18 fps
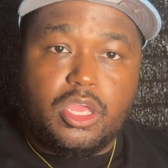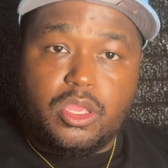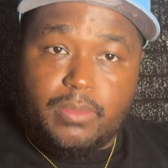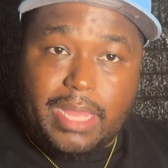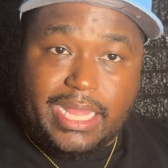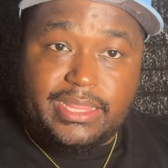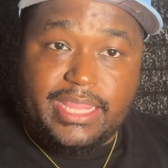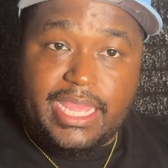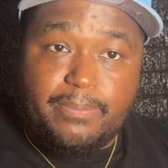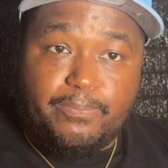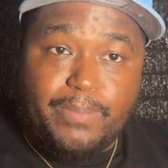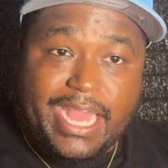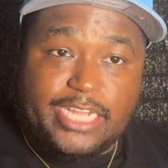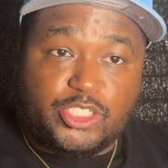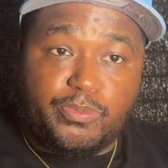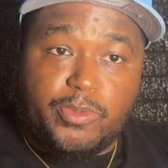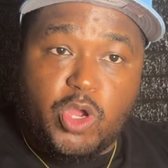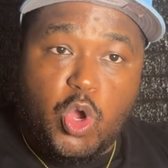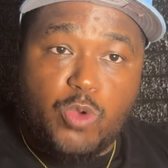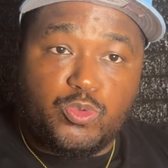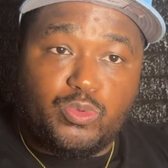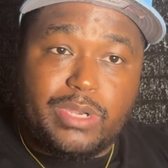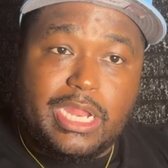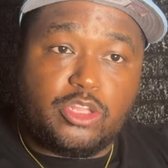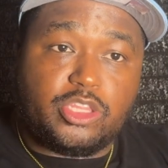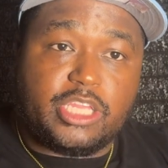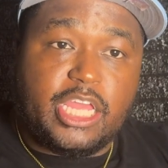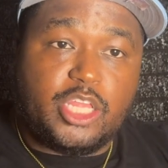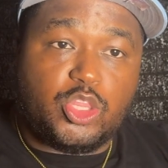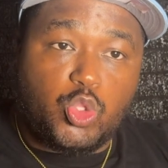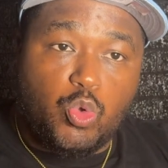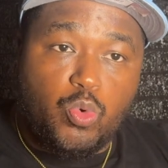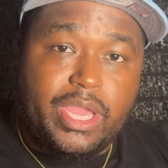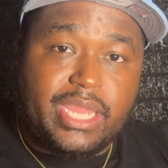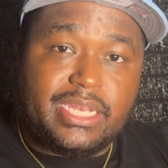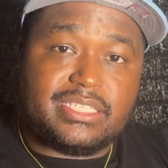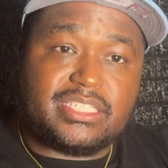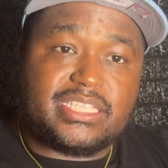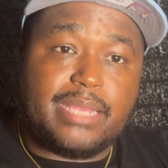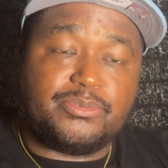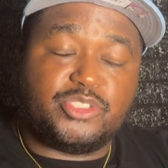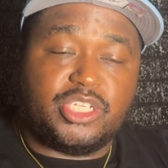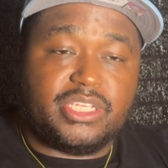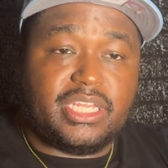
I think Patrick Mahomes went out there and threw an interception.